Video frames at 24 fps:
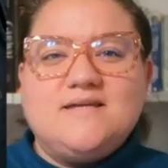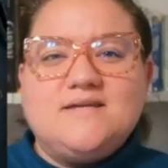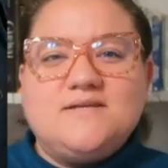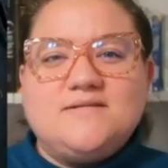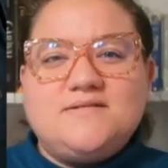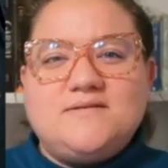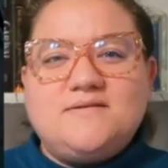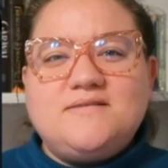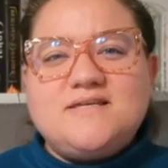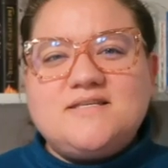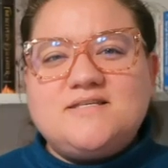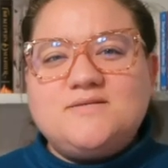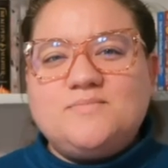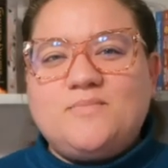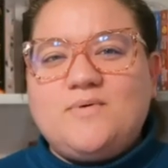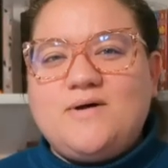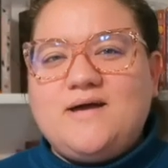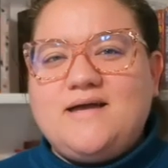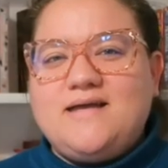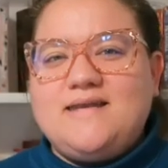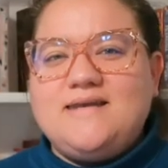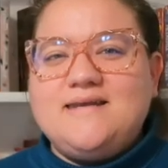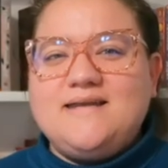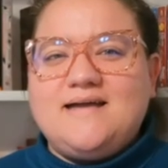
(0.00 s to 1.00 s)
So this
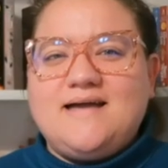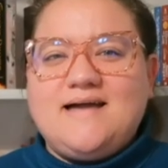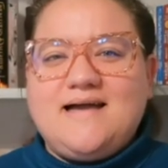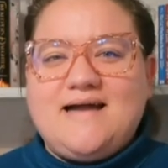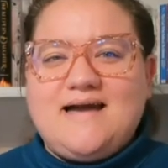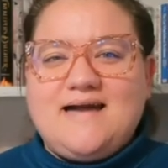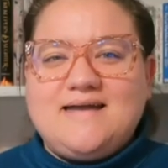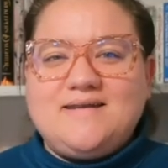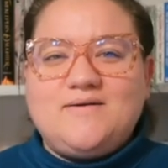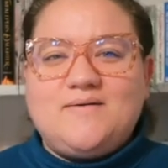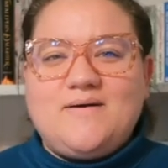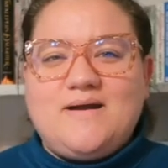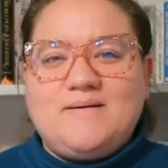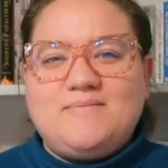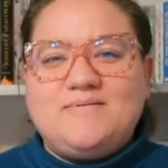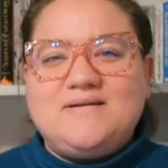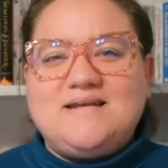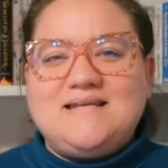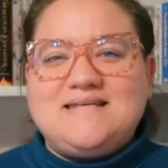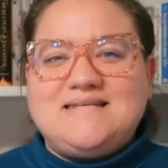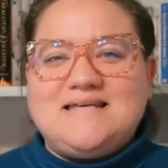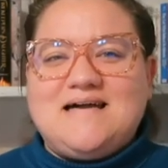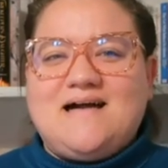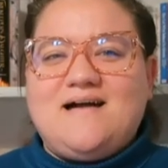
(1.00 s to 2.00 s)
one, I know I put
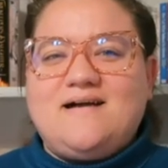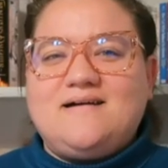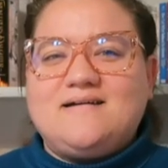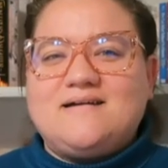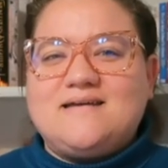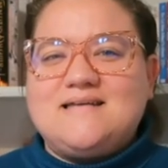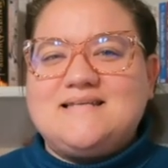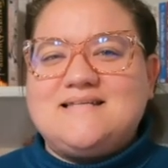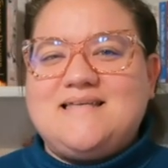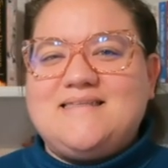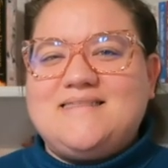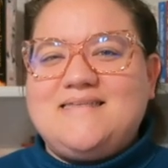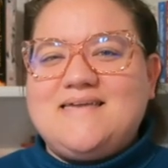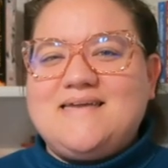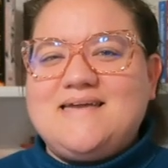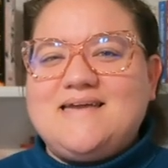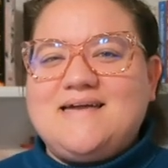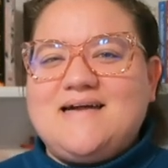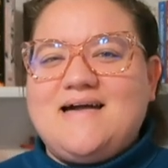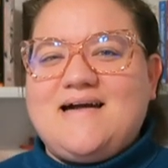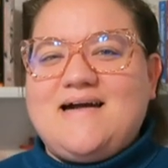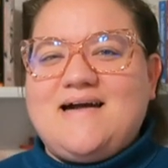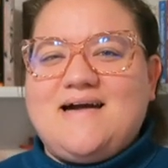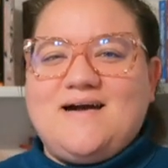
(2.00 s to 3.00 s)
it down because I
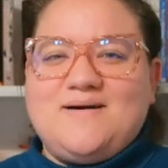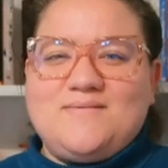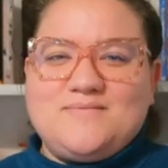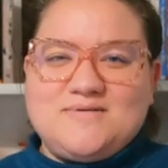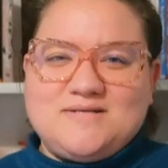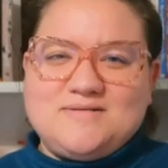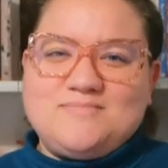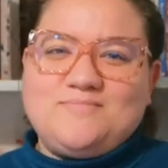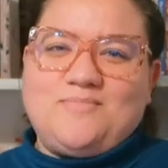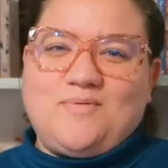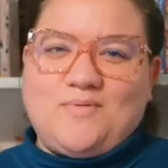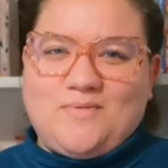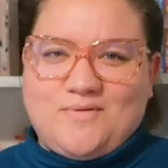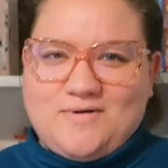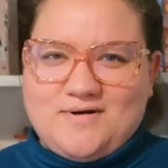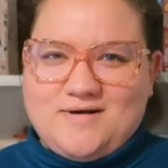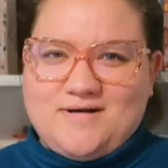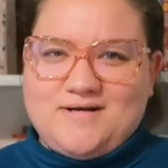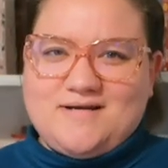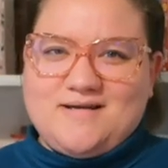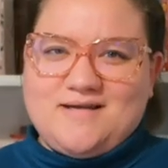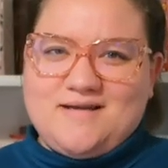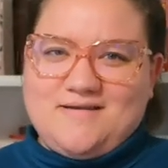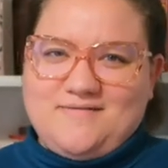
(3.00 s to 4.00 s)
think I was
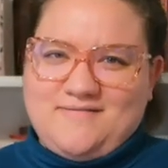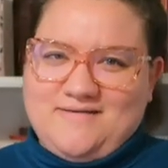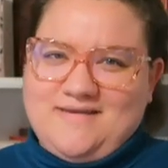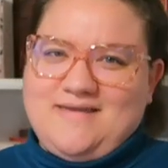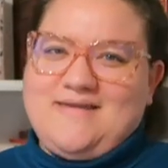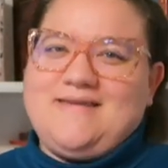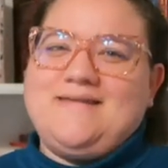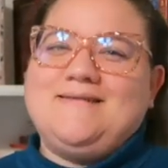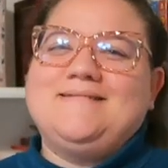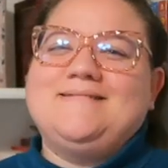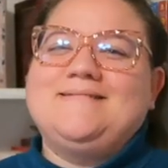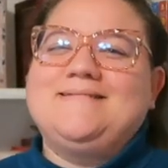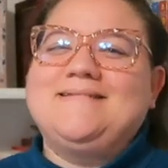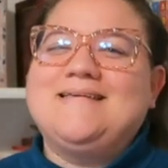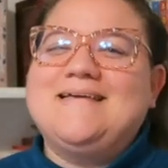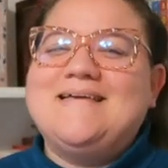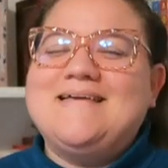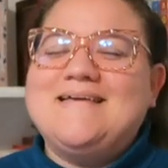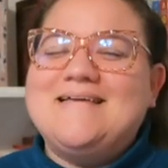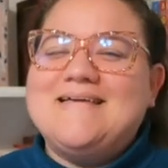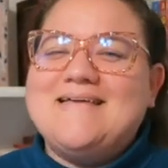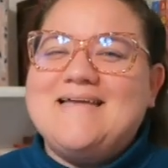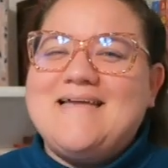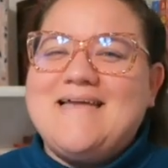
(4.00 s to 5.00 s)
bored of it.
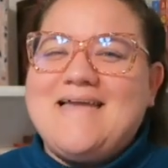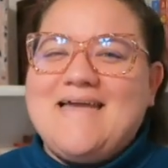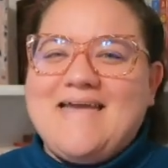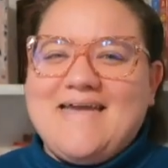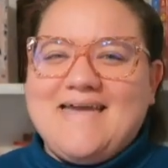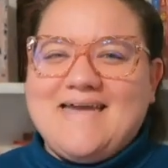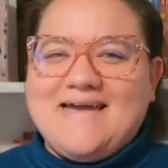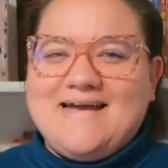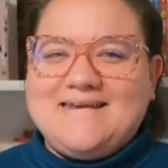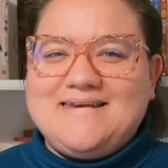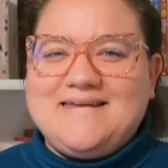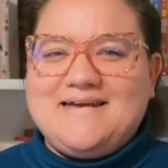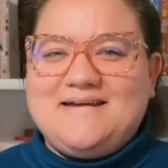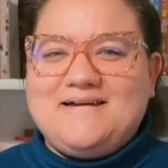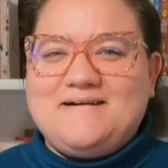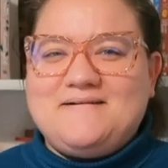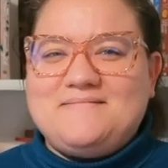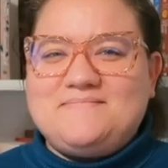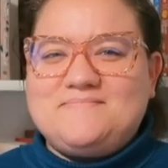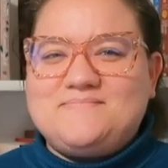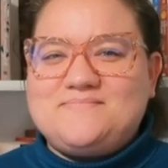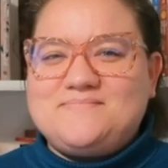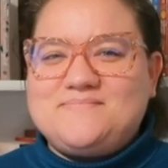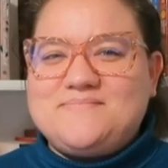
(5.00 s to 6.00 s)
And
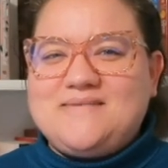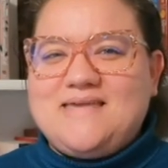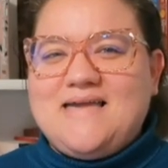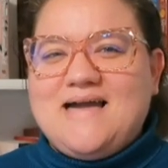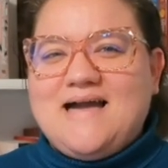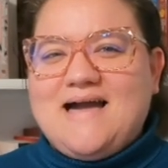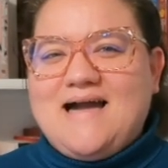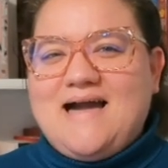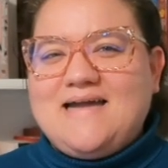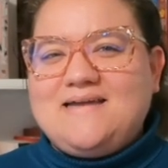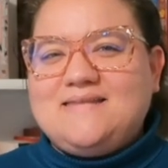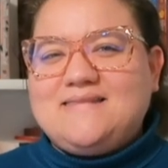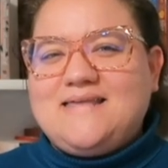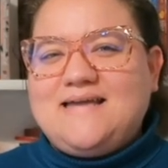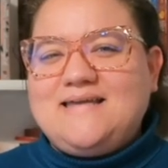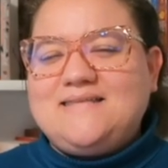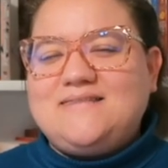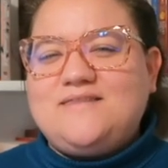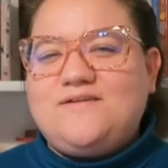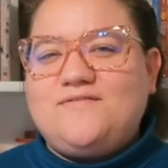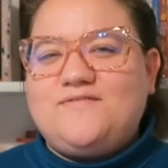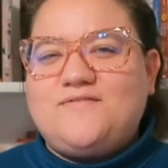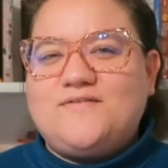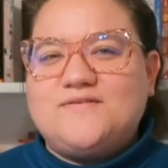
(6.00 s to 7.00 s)
I
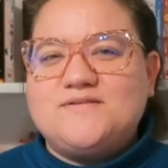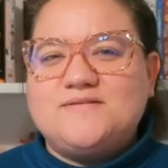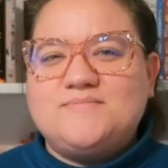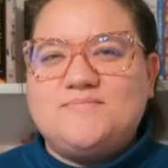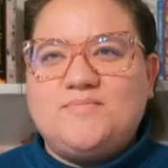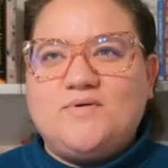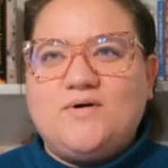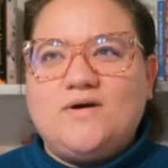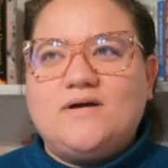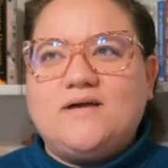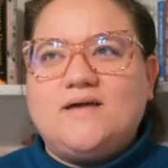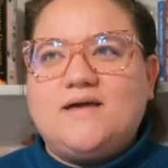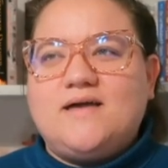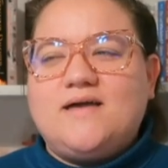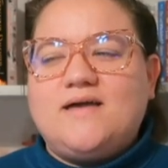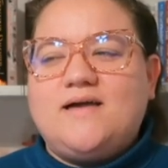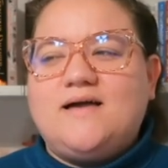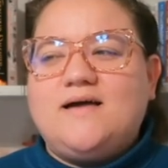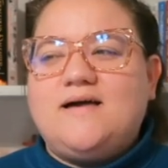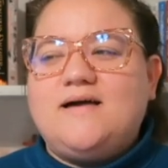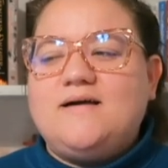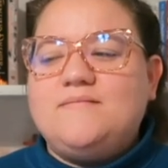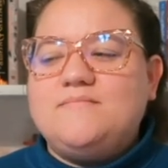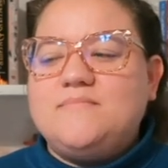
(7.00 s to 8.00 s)
liked the first book
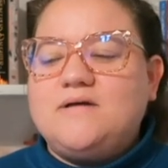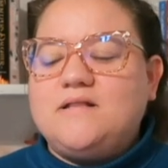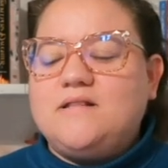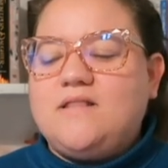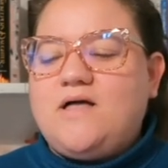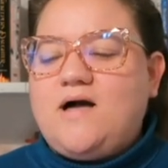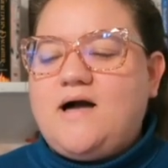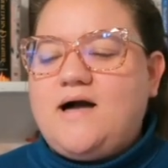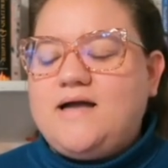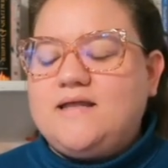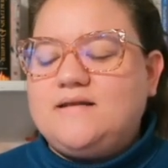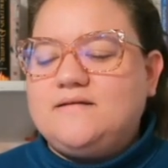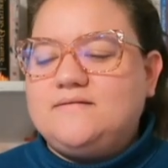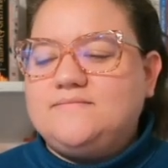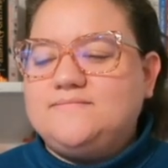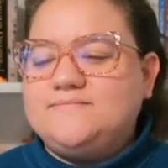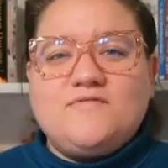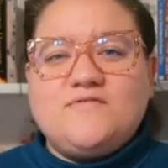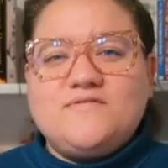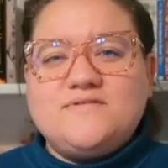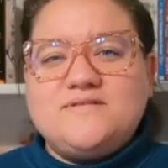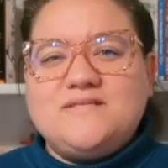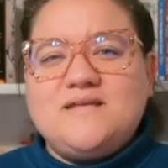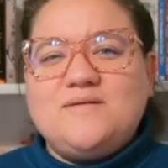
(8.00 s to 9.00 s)
a lot.
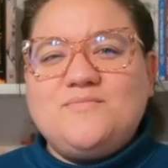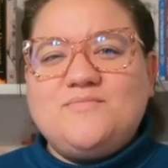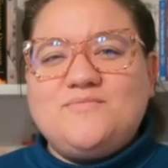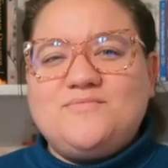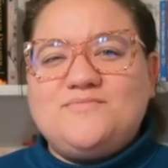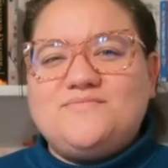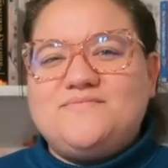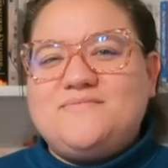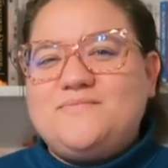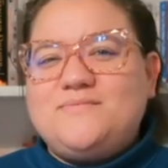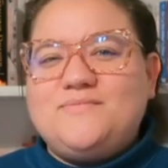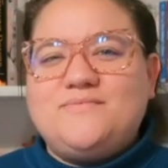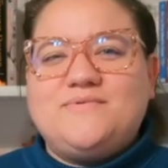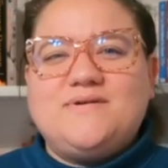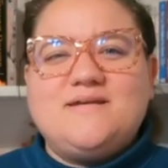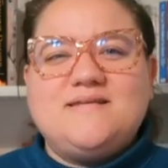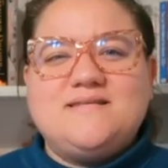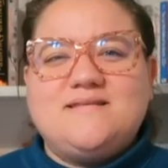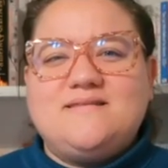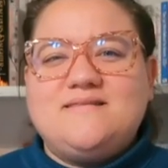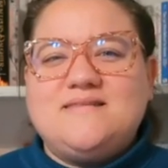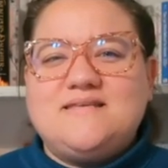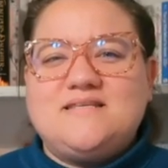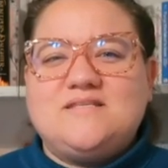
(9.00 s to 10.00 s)
But for some
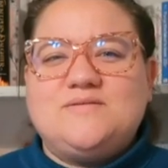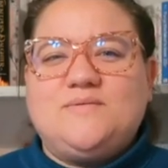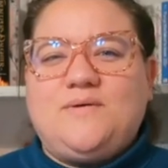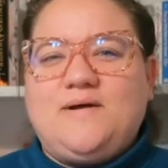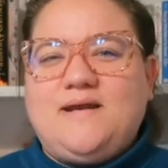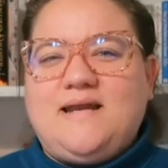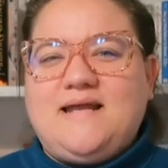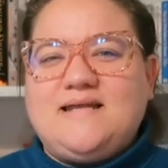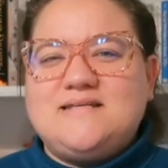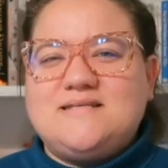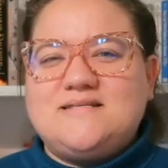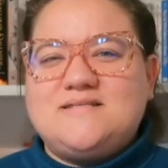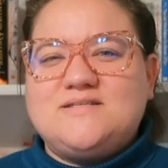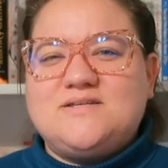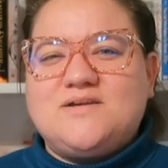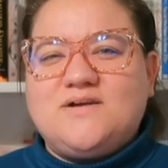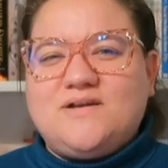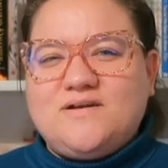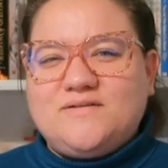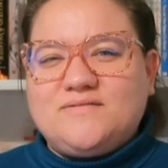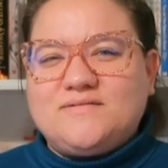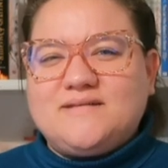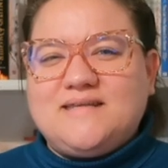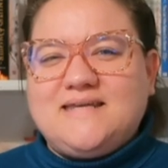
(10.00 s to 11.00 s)
reason, this one, I just
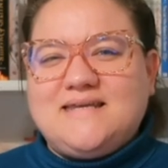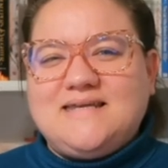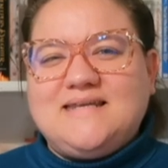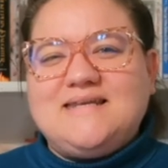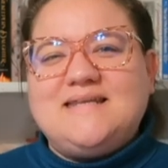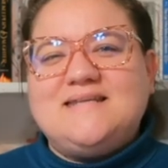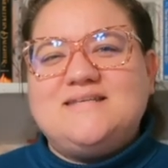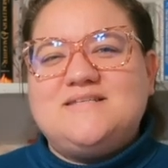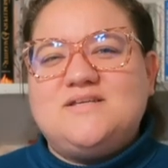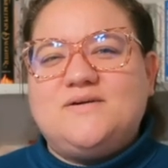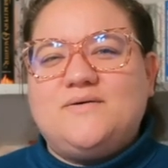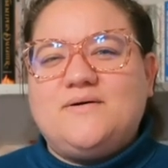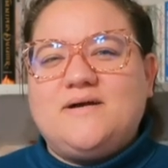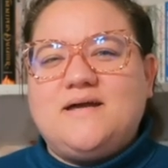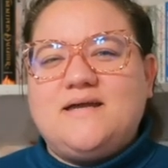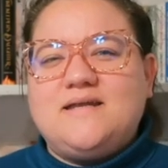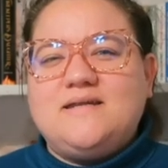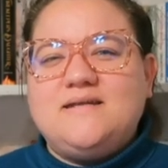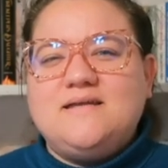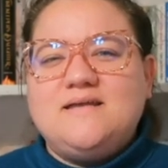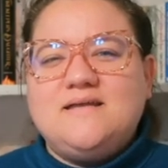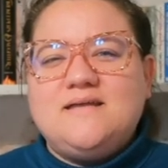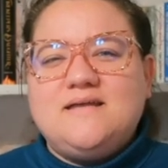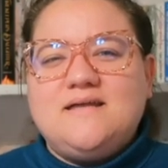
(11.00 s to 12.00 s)
couldn't really get into
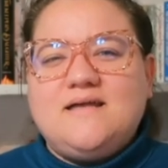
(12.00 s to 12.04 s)
it.